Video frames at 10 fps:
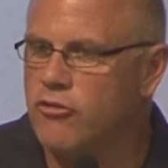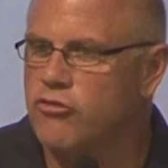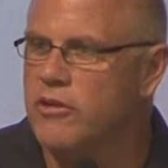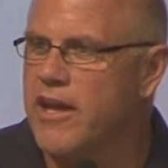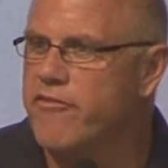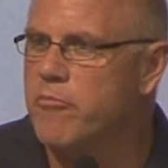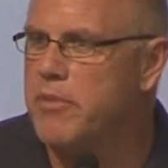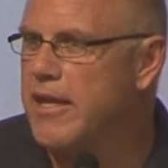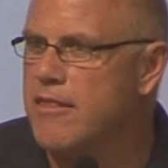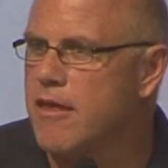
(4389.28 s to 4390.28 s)
should never
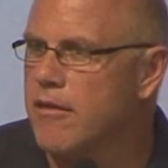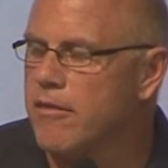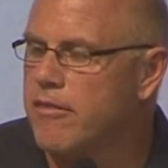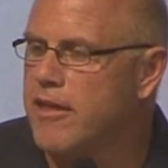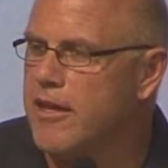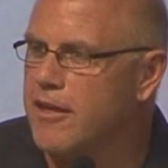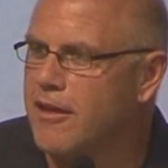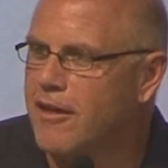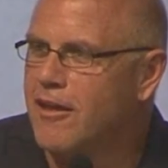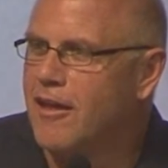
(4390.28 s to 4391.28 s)
be the
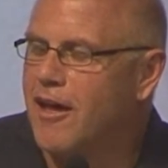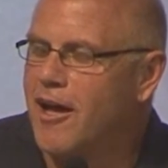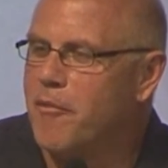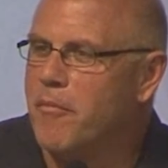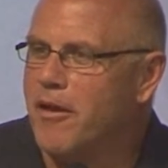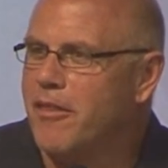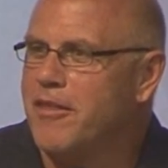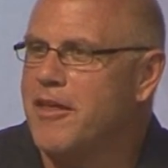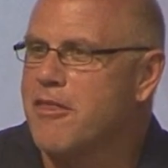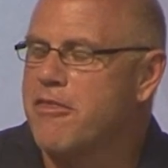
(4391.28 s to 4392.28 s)

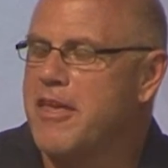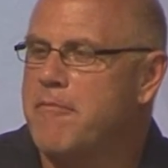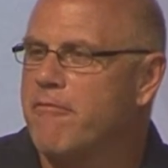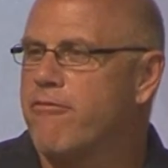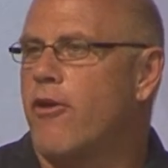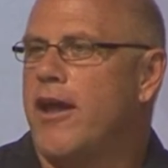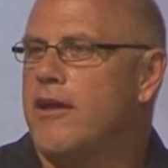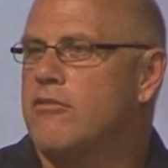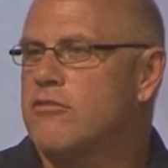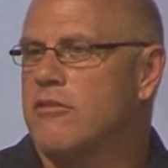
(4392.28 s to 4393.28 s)
theme
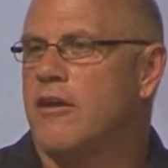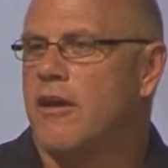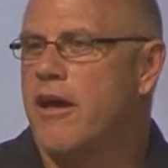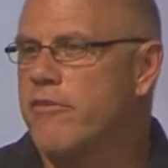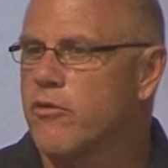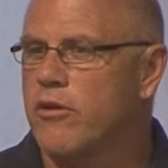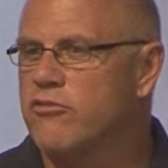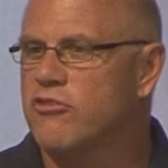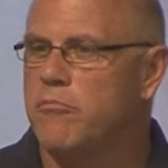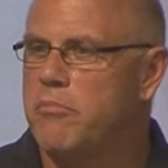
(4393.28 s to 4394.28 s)
phrase of a
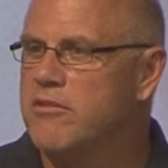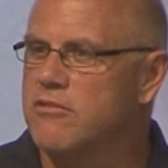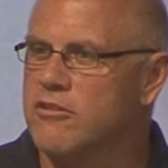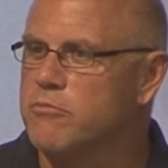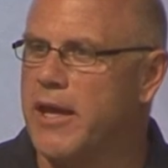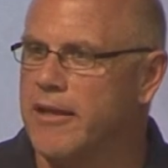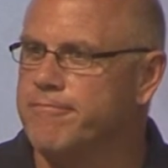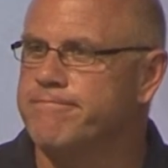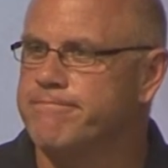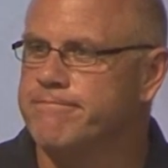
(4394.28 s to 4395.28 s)
Christian businessman.
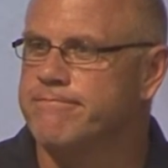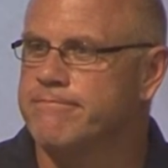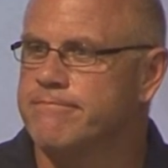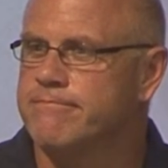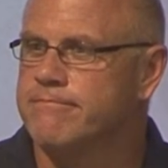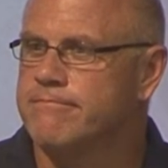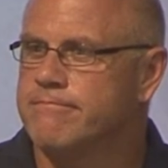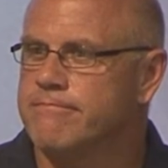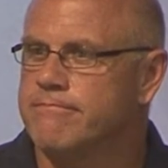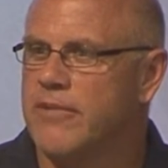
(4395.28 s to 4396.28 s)

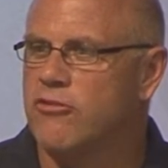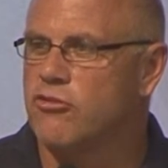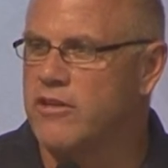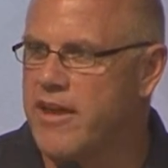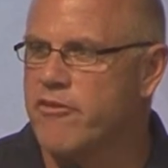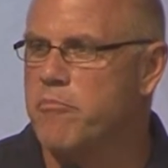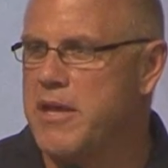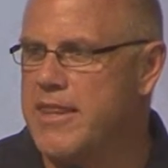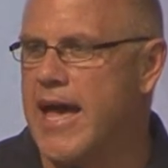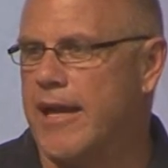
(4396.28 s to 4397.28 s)
It should never
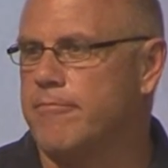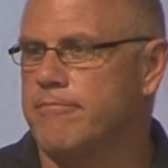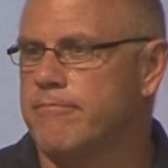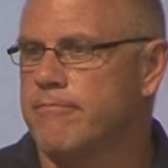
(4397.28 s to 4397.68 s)
be that.